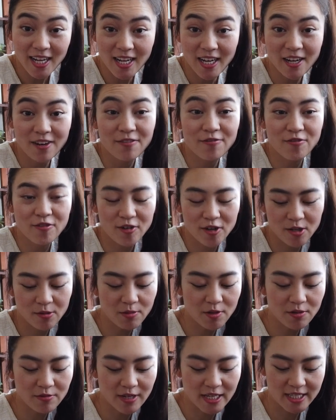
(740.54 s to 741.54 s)

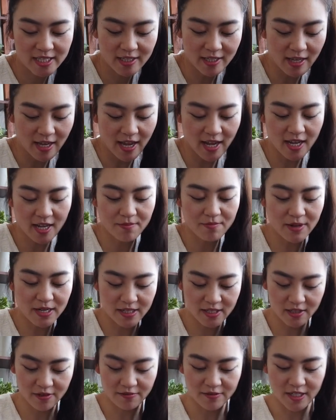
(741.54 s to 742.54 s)
affordable way to get a
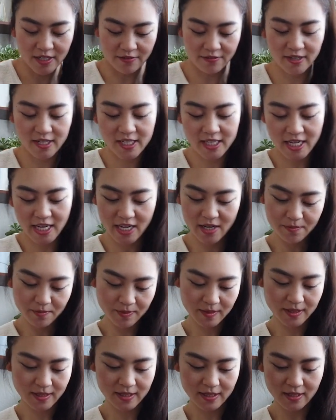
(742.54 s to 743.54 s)
bunch of different
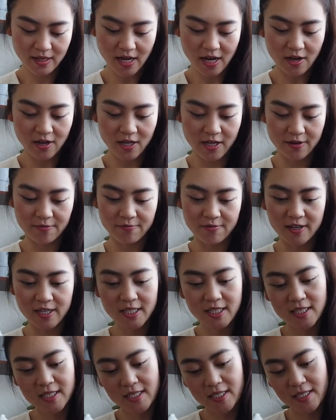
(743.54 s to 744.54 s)
types all at
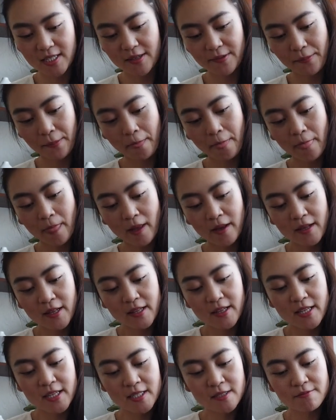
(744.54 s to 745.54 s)
once.
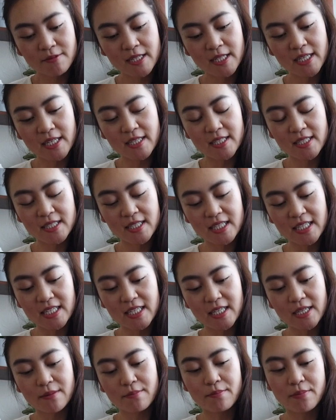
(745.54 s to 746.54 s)
This one is
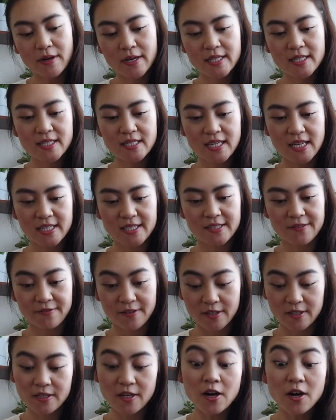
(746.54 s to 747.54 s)
the bird's nest
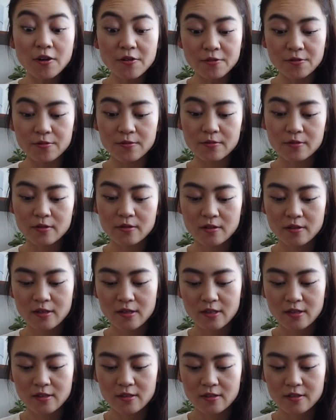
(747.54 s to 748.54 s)
fern. Oh,
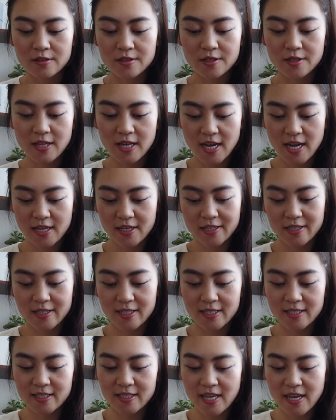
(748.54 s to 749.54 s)
so they
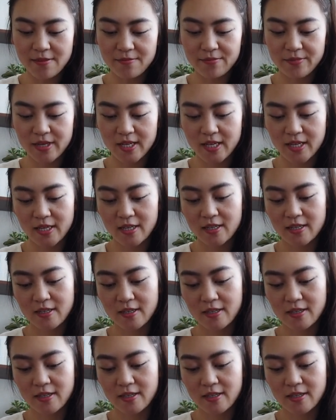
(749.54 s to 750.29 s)
actually sent me